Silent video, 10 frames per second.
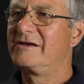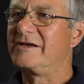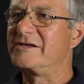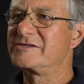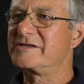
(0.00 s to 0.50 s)

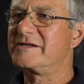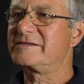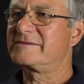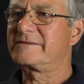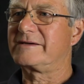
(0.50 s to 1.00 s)
is that
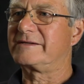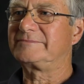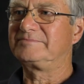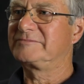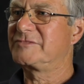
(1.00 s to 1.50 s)
it
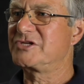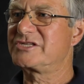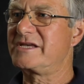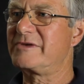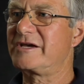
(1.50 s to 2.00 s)
um, just
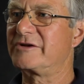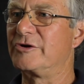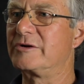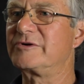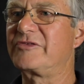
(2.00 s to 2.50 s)
seemed like a
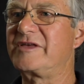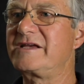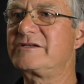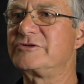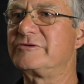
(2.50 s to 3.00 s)
normal
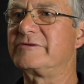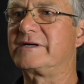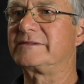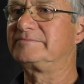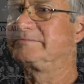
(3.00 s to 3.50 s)
thing to um,